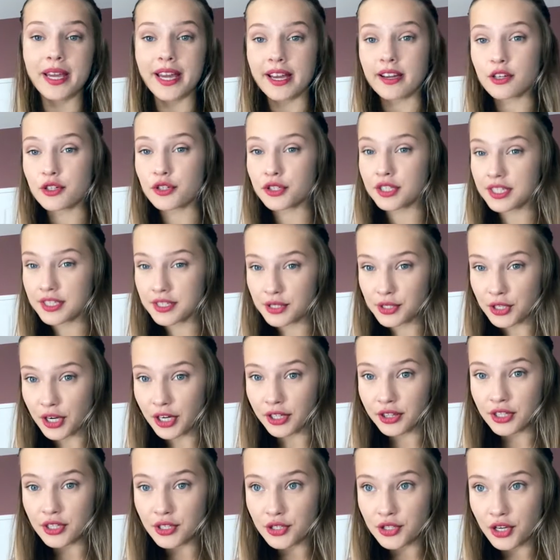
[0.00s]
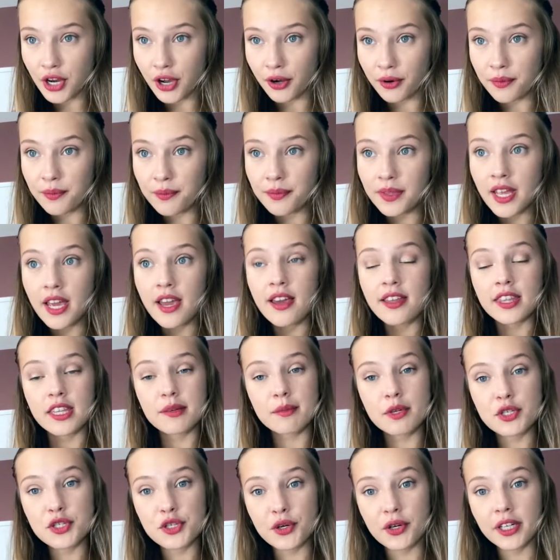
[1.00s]
actually start the show. The
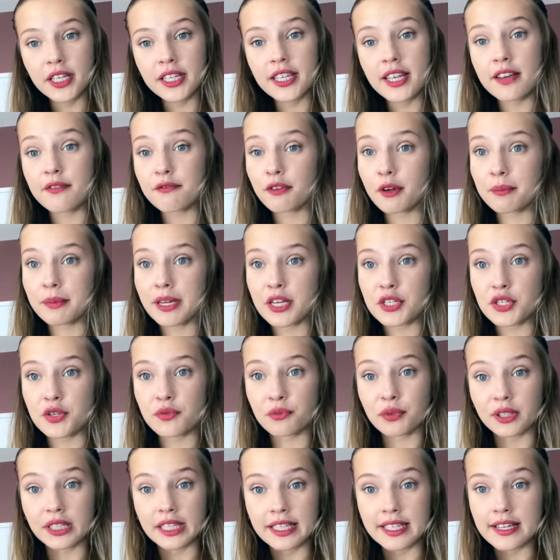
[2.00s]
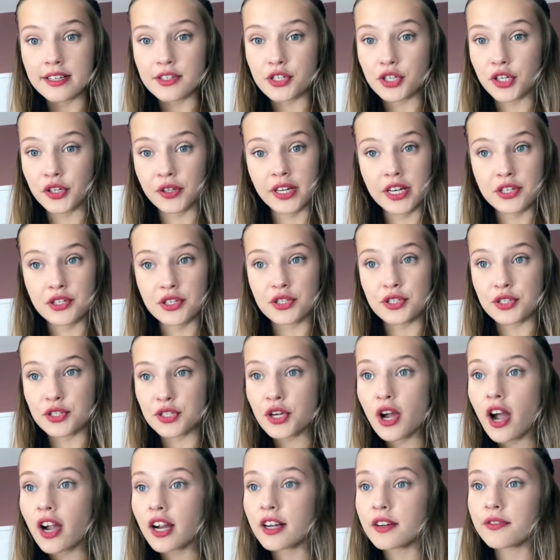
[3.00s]
majority of the information relating to Croatia's
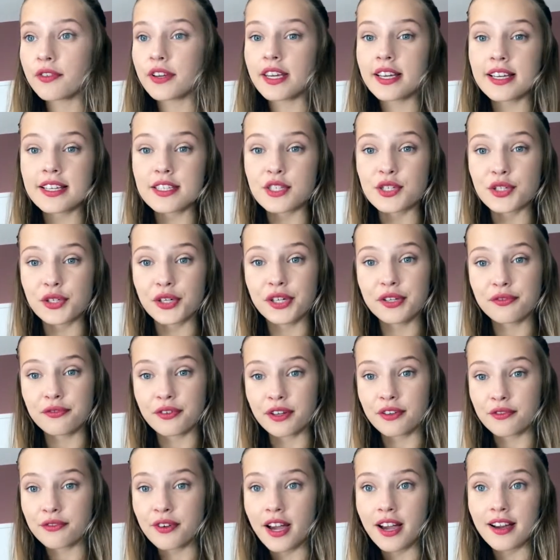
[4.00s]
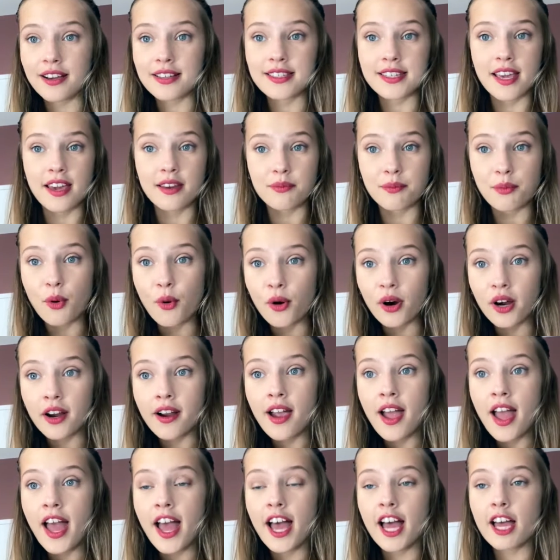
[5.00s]
geography, history, fun facts, and
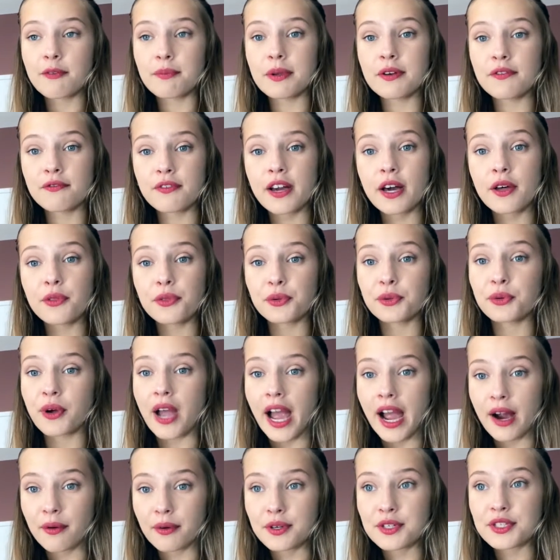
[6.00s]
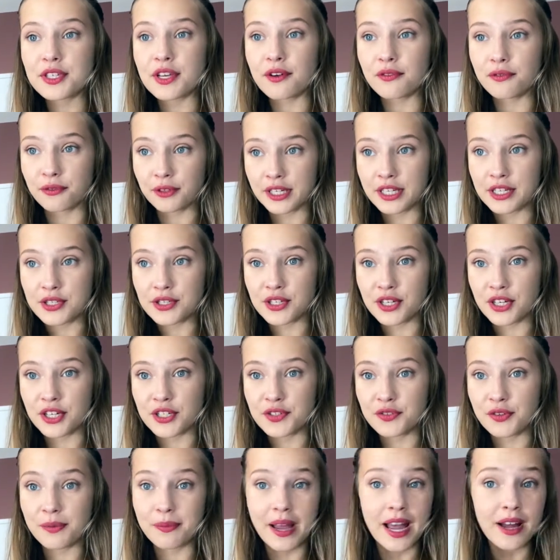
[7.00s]
more have been found through hours of
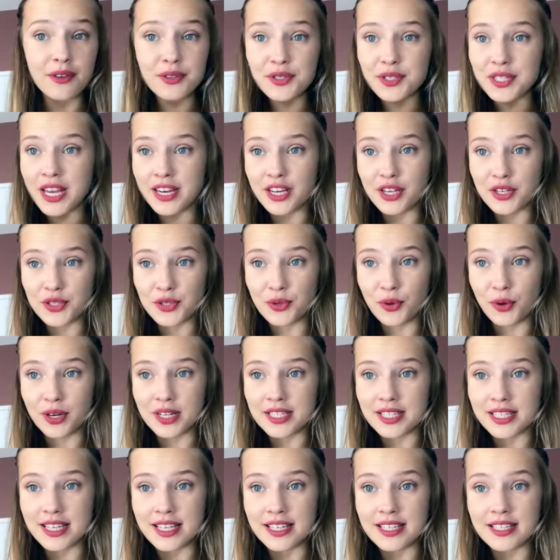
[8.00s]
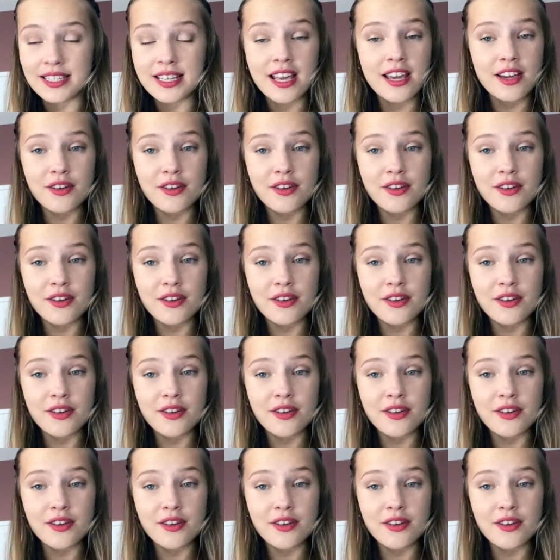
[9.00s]
research from outstanding sources